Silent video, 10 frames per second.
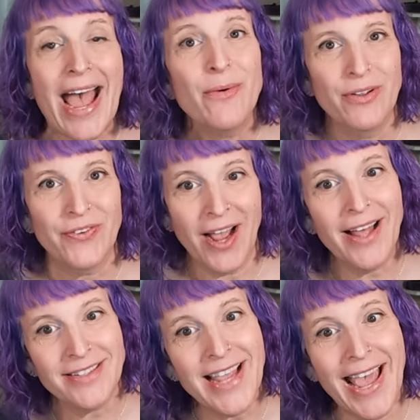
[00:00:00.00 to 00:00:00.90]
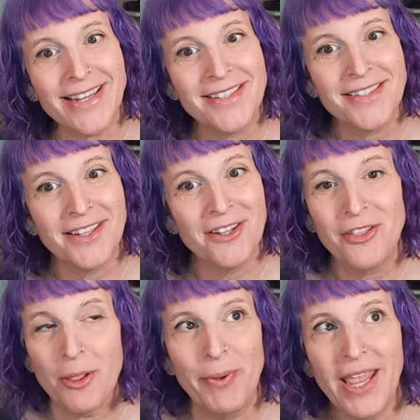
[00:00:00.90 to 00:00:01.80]
Out of context,
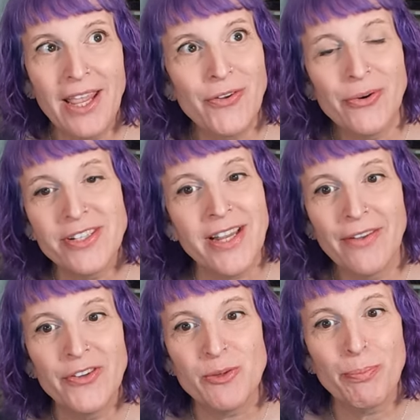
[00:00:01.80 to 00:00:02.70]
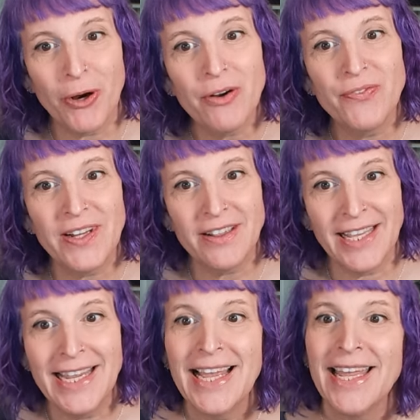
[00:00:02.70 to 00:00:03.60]
the behavior itself is
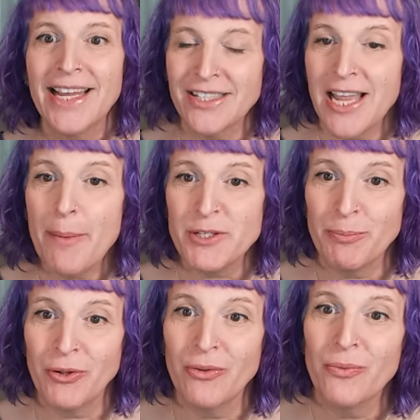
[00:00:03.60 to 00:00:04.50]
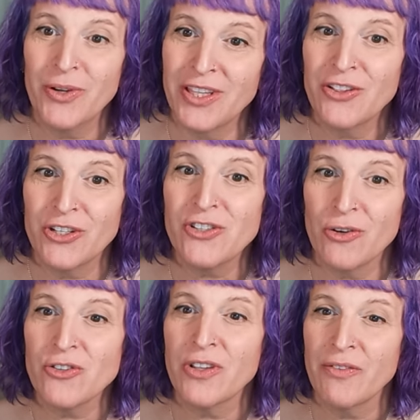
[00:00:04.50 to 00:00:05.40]
perfectly acceptable within the
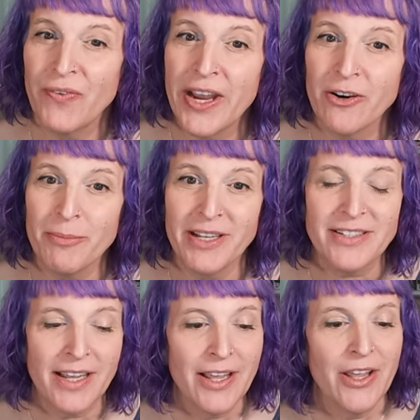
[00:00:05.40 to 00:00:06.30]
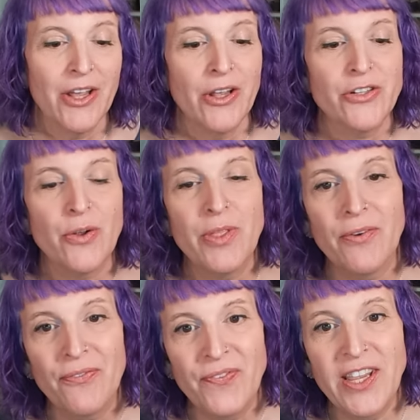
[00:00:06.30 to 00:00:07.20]
social environment. So
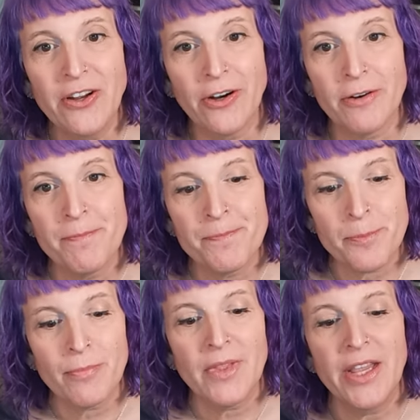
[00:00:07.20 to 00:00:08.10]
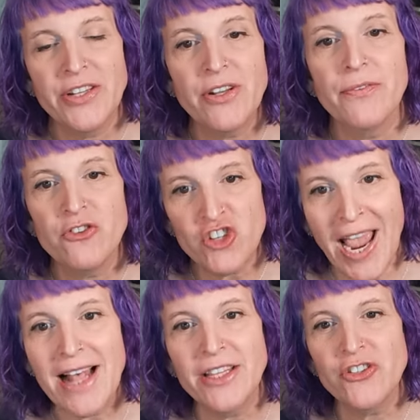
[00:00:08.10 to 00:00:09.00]
the fear is of
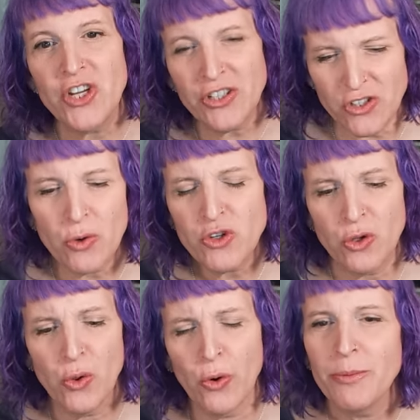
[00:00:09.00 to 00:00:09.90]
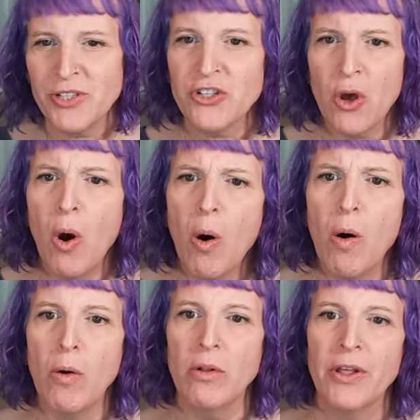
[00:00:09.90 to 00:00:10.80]
challenging social norms as a
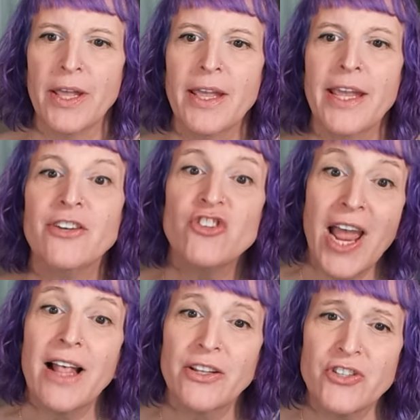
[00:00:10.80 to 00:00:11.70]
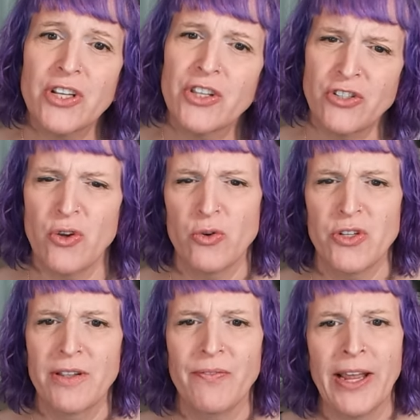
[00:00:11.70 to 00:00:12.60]
whole and challenging the
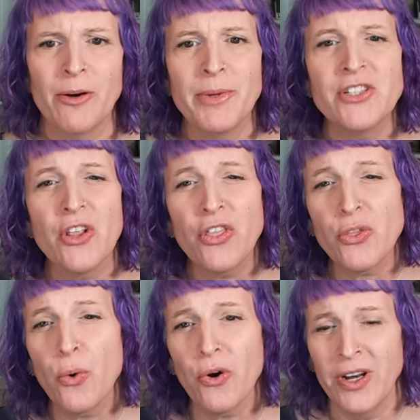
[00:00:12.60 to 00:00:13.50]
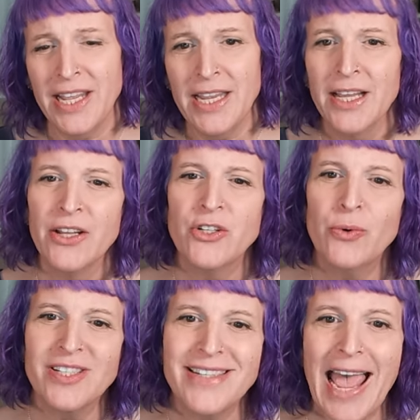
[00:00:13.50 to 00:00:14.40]
social environment's authority
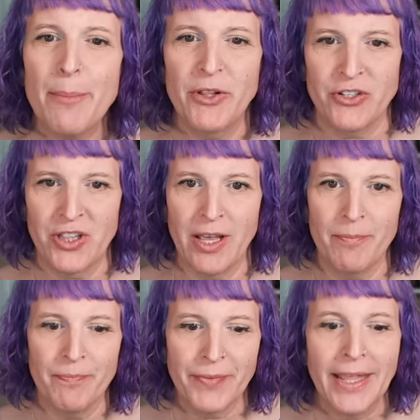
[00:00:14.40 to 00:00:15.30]
to establish them.